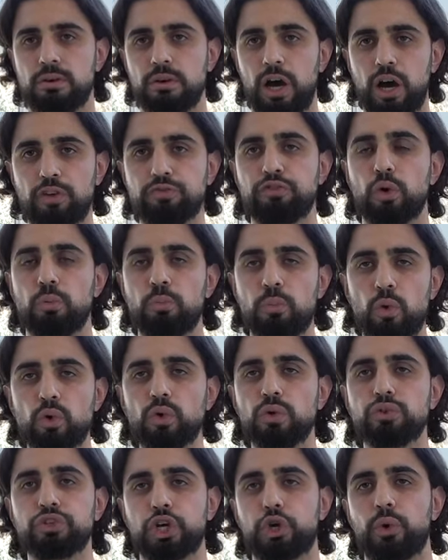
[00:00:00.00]
of their
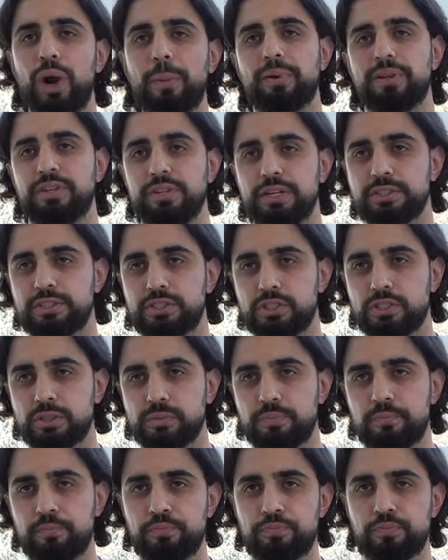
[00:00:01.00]
moral decrepitness
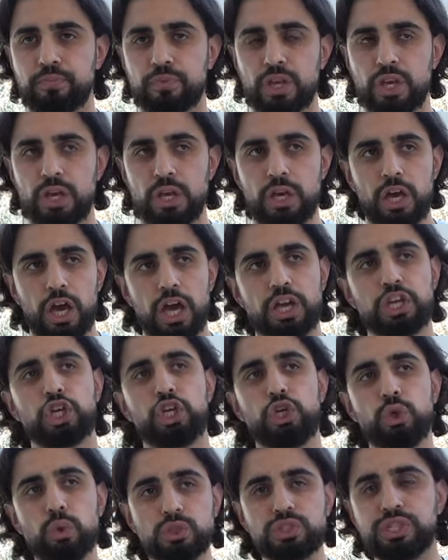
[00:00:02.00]

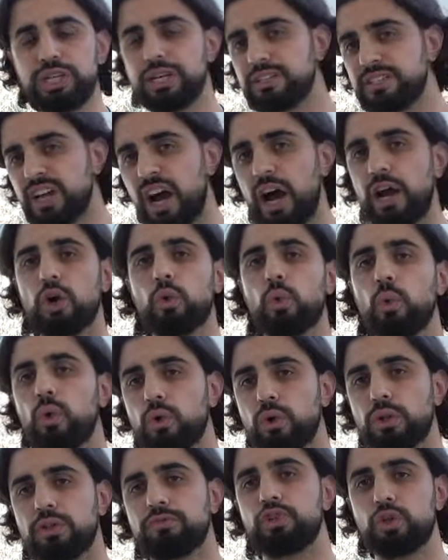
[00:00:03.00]
accuse the entire
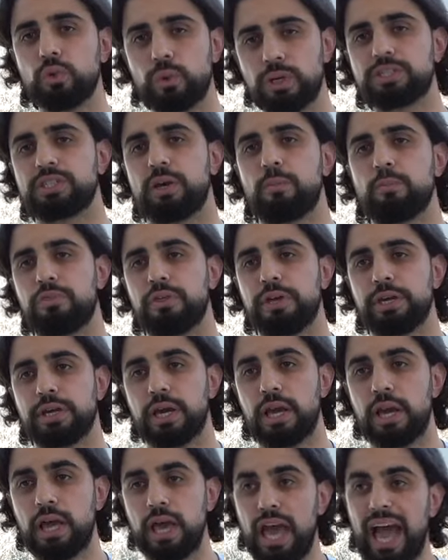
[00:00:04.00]
world of doing something
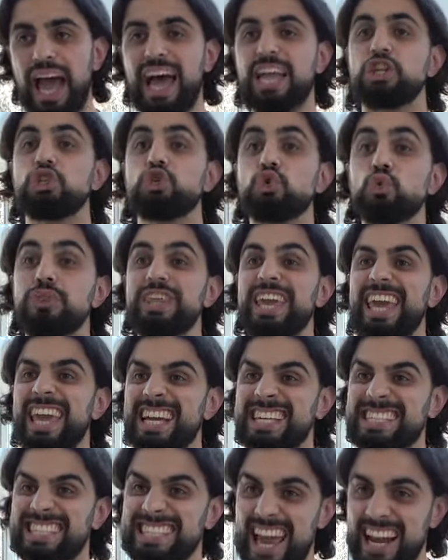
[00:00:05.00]
and do the
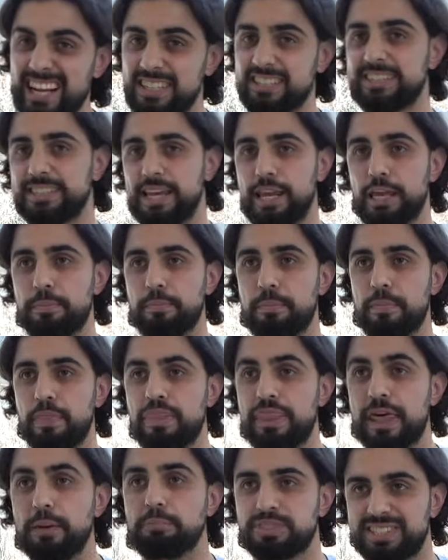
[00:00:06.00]
exact same
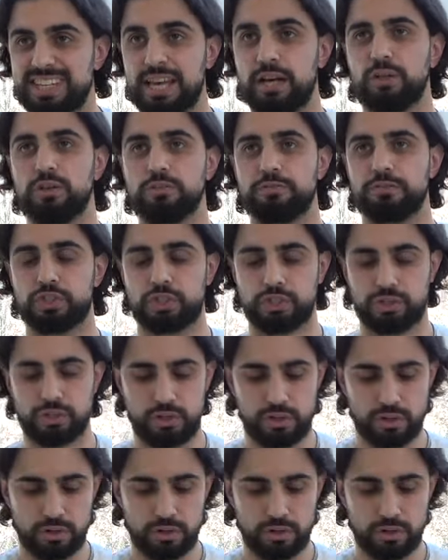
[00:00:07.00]
themselves